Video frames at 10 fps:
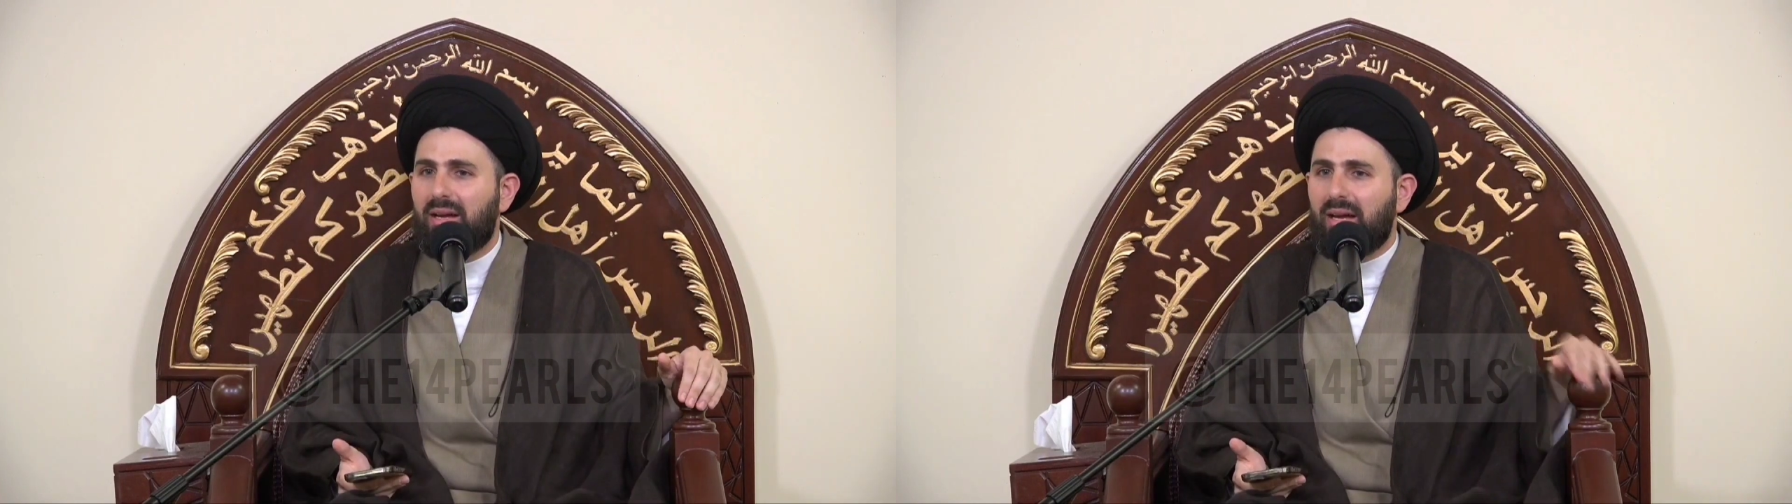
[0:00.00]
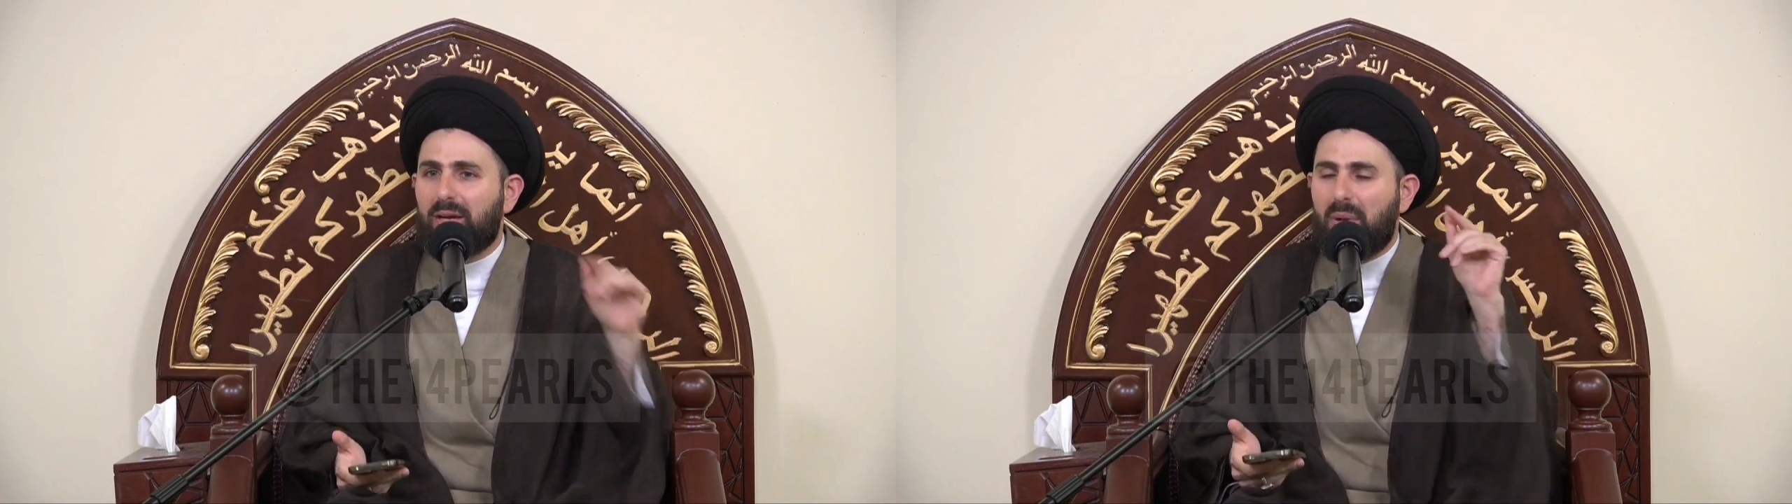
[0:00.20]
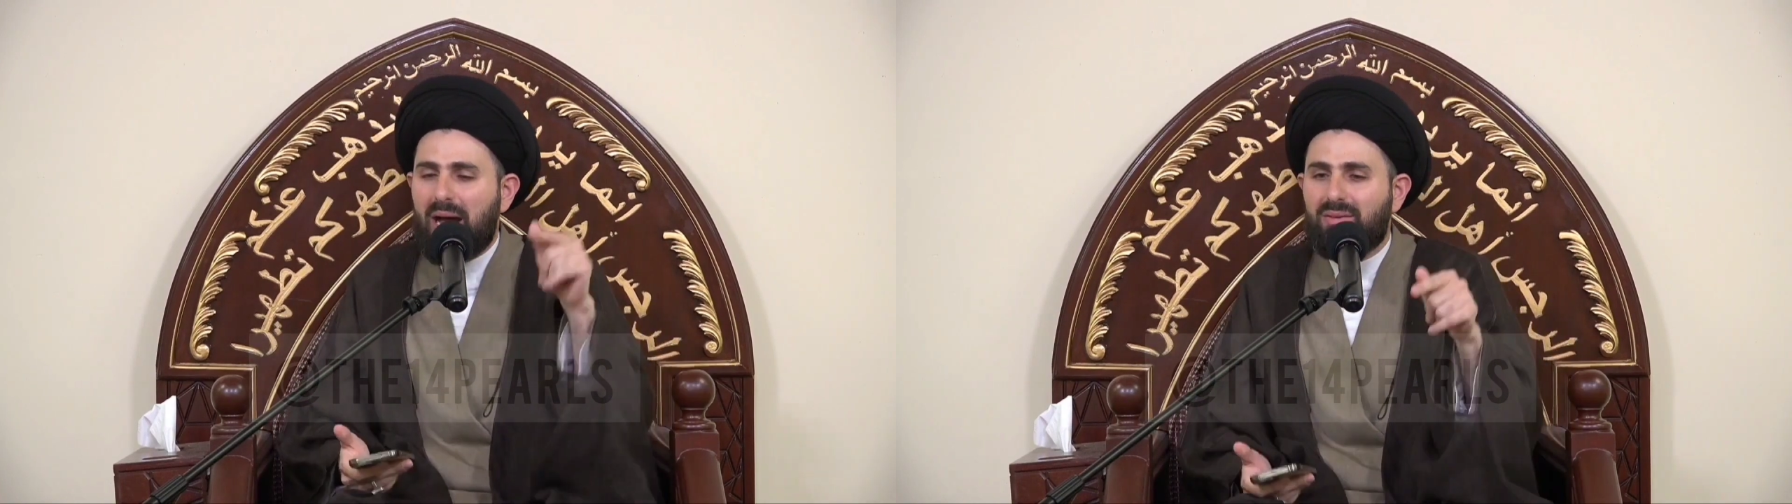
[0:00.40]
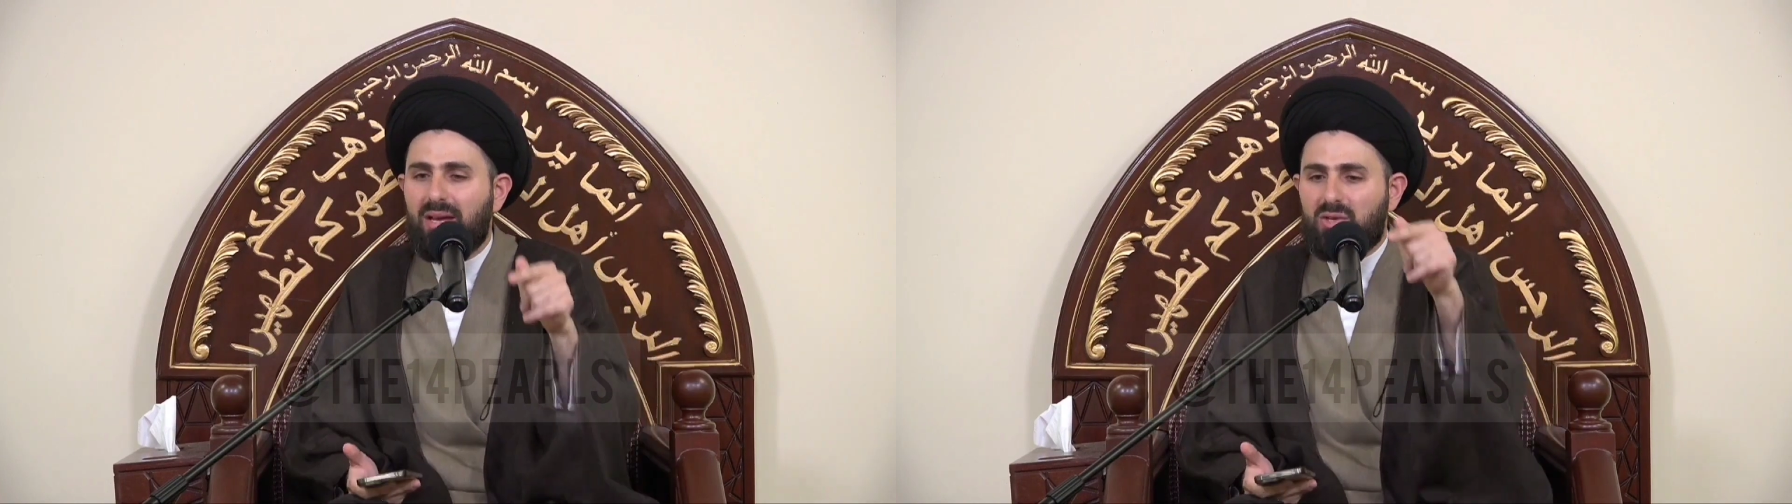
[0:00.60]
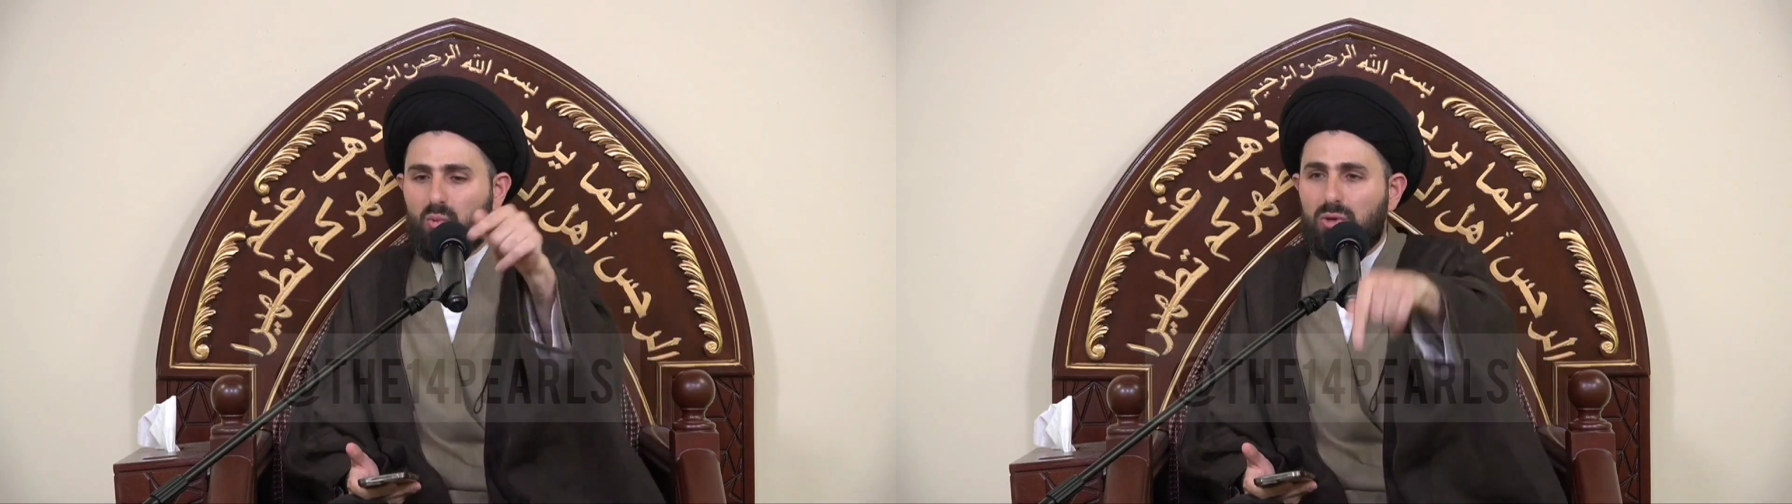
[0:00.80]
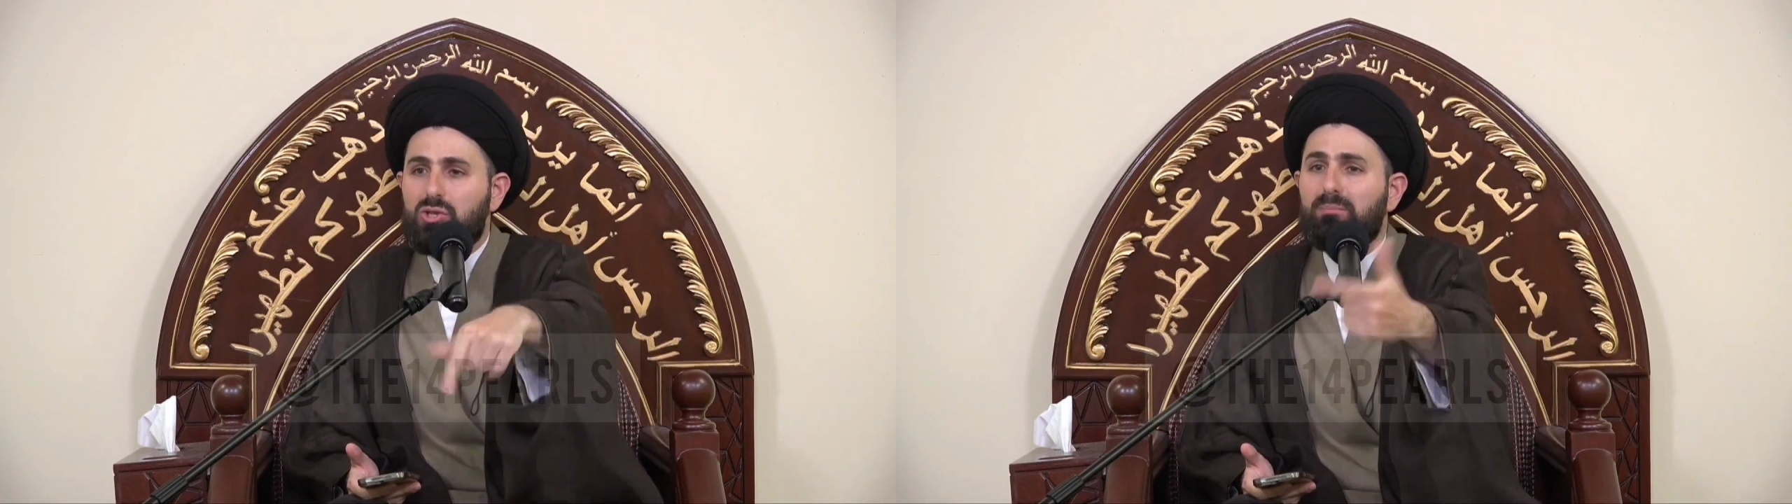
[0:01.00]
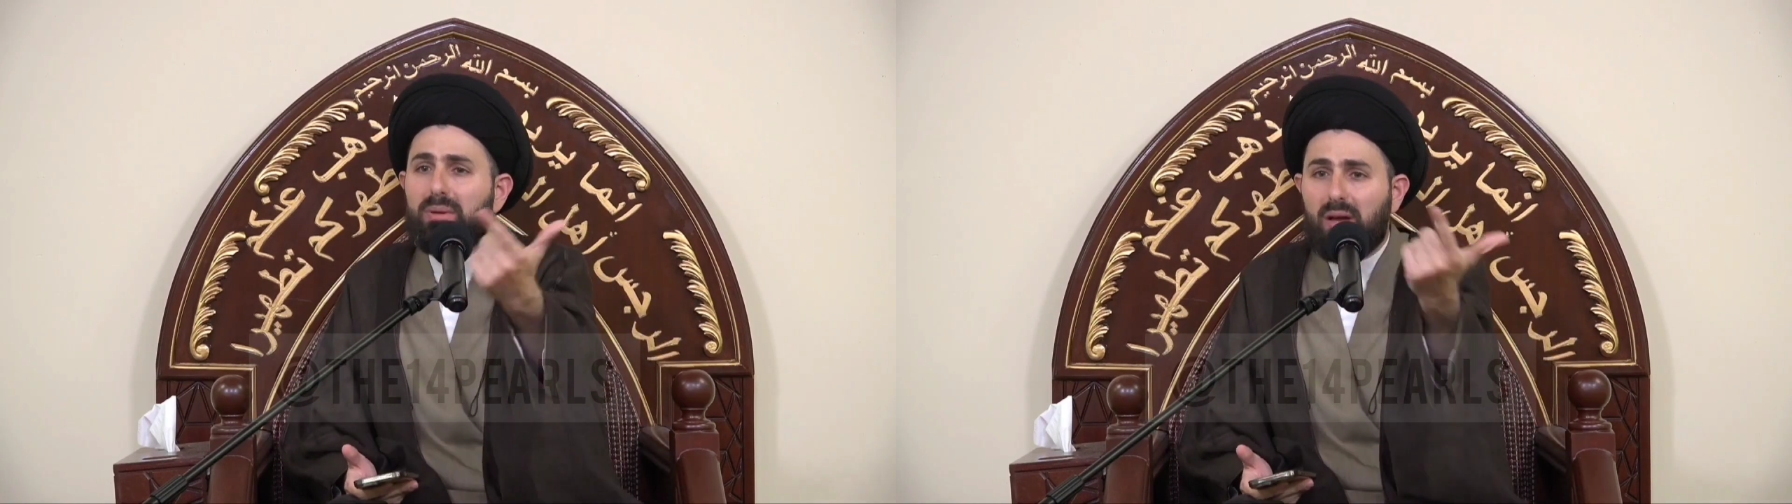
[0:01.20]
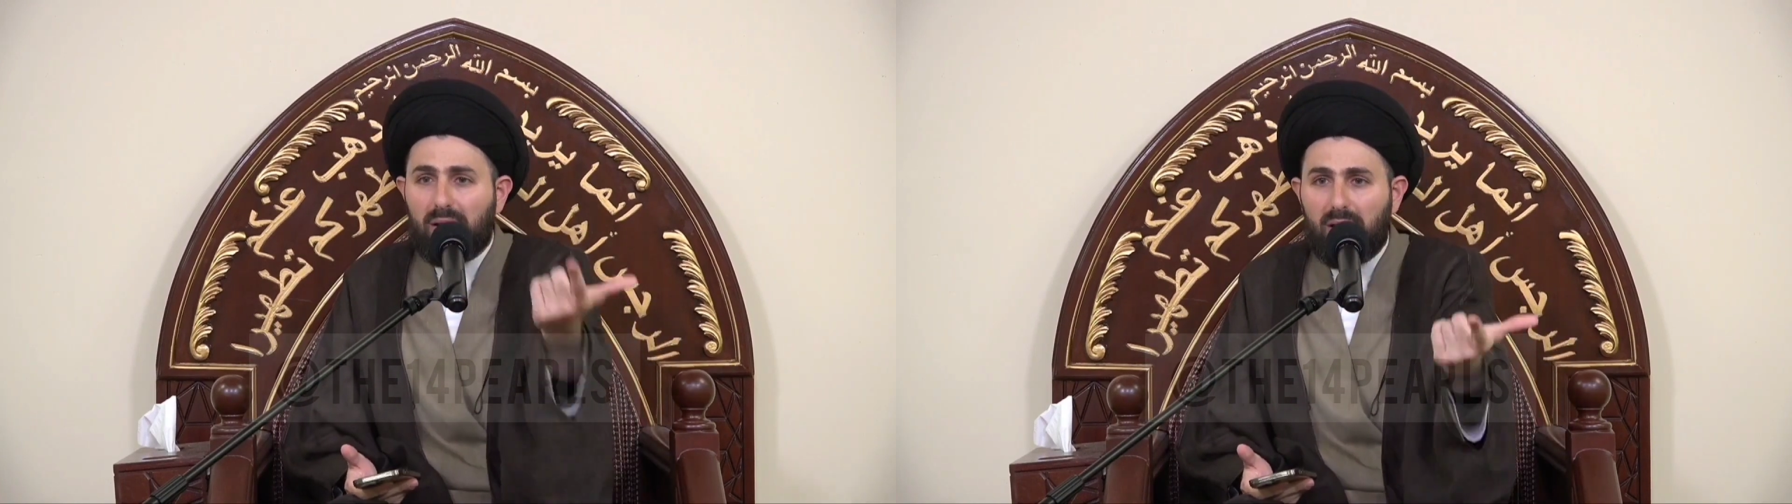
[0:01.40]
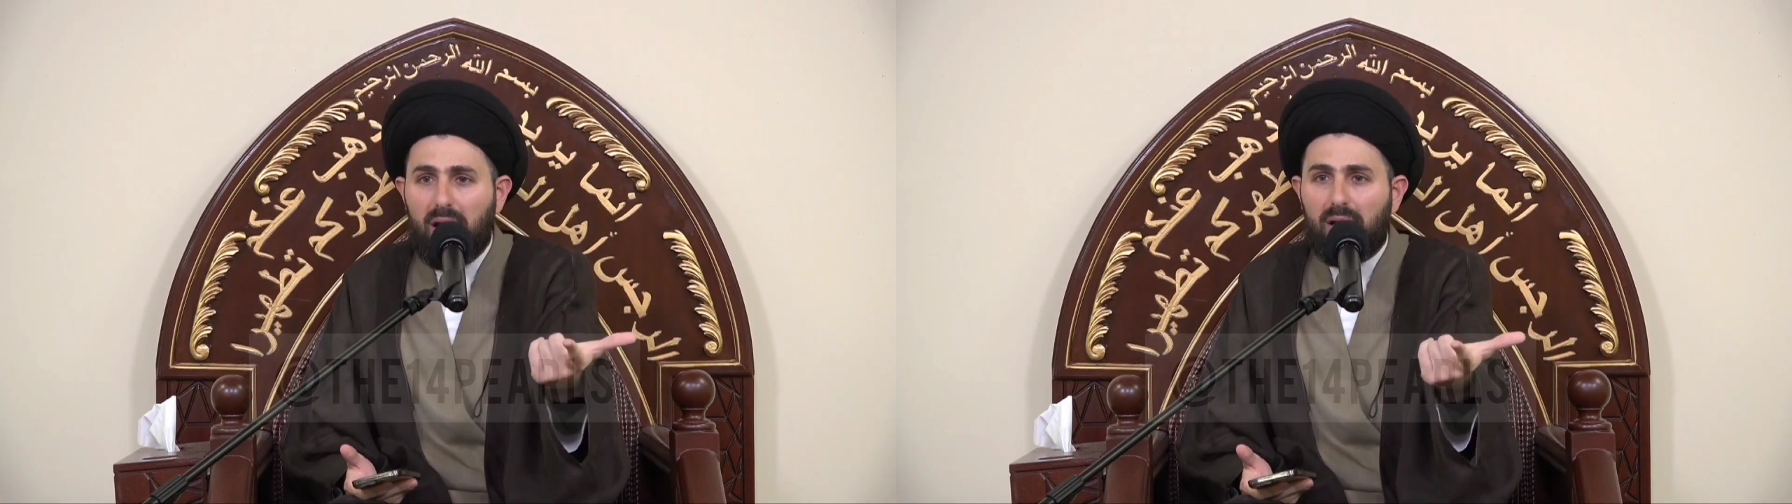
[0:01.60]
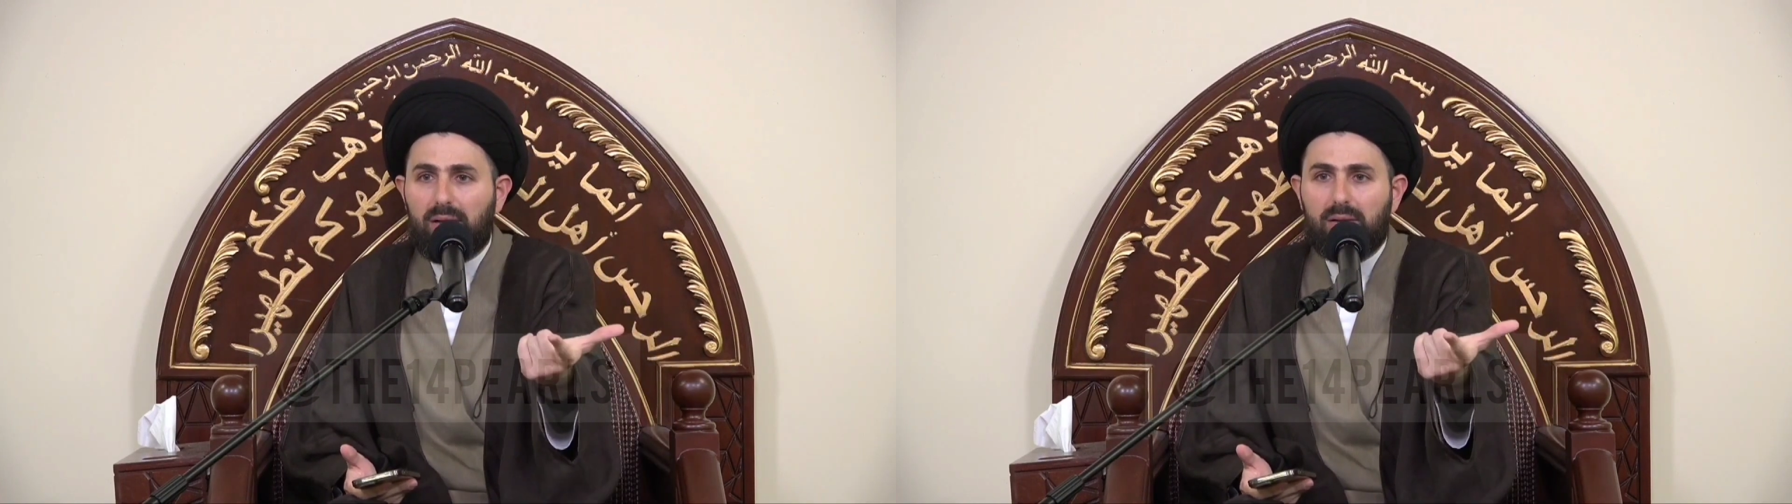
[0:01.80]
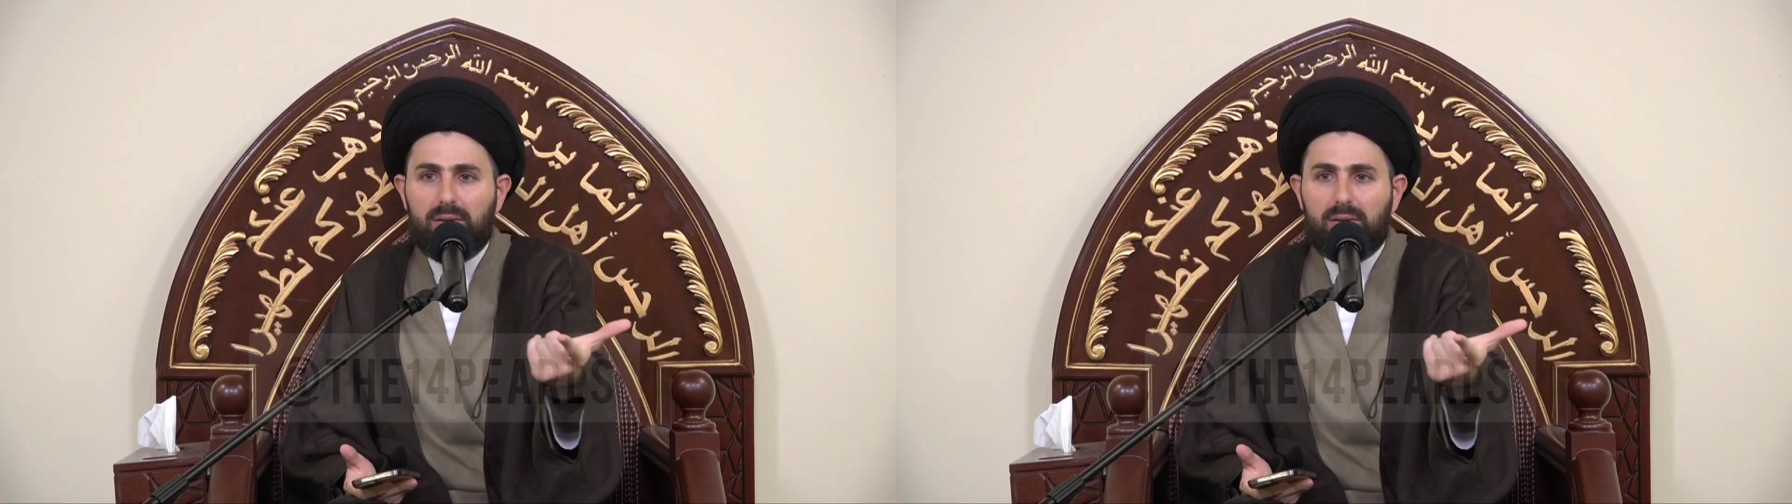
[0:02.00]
Ibadah is worshipping Allah,